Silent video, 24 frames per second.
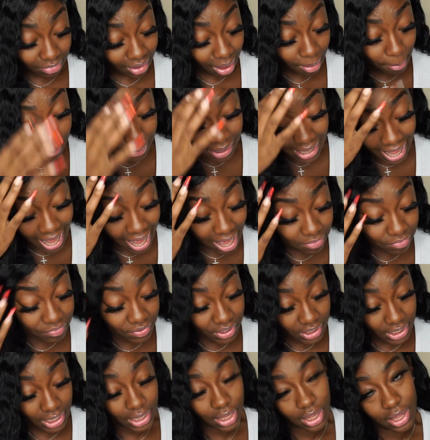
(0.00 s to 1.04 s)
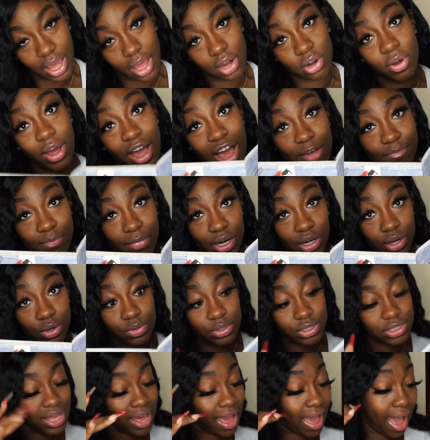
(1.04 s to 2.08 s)
But I feel like, yeah, I know I have my
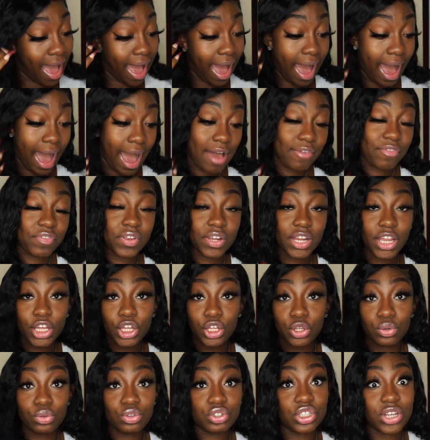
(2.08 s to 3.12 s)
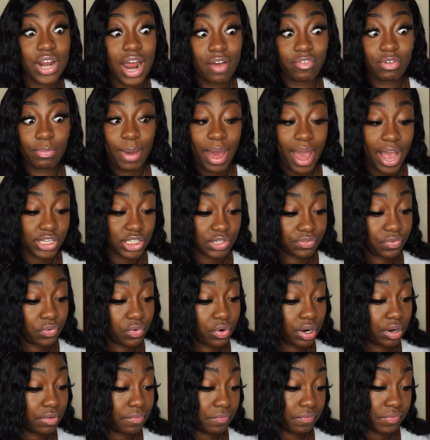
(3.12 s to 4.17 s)
notes, I feel like you should have a passion
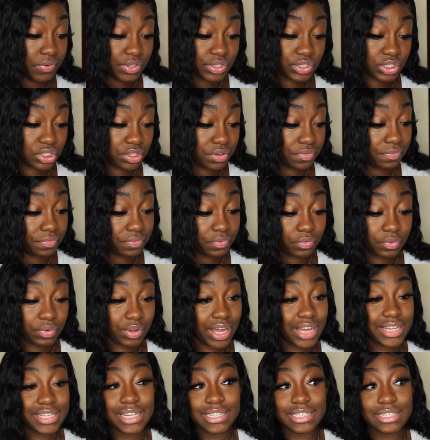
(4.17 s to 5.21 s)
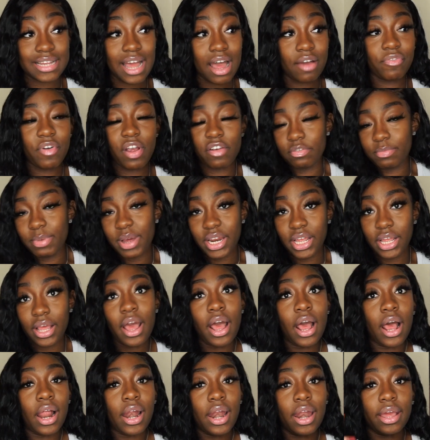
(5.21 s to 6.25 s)
for it first, because it's not for everybody.
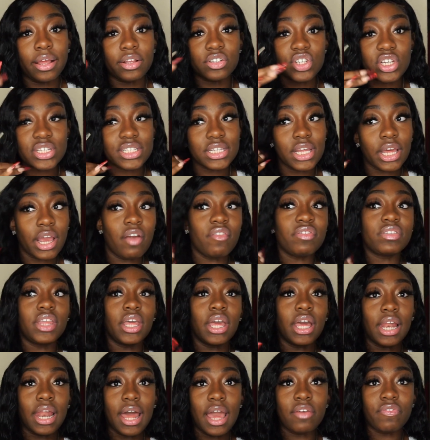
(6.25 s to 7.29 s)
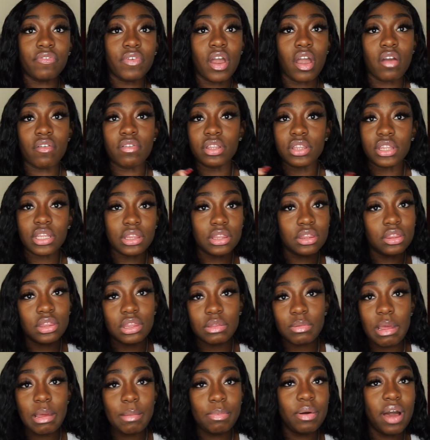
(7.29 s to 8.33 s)
Like, just like everything in life,
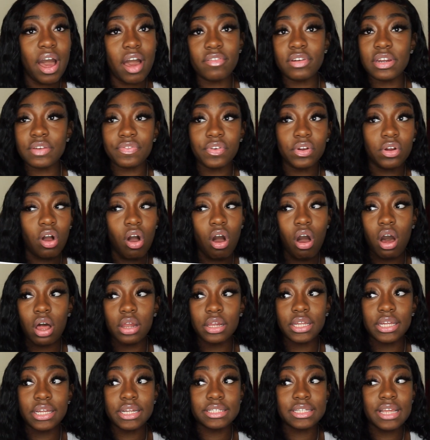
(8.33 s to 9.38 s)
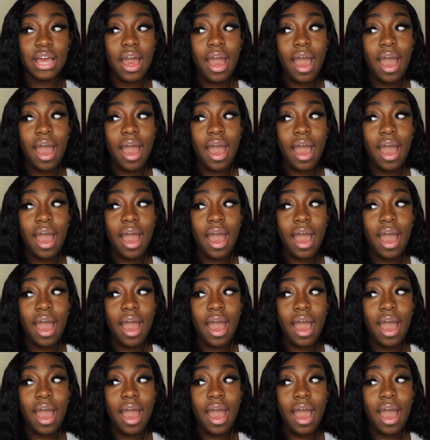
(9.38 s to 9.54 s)
people have different callings.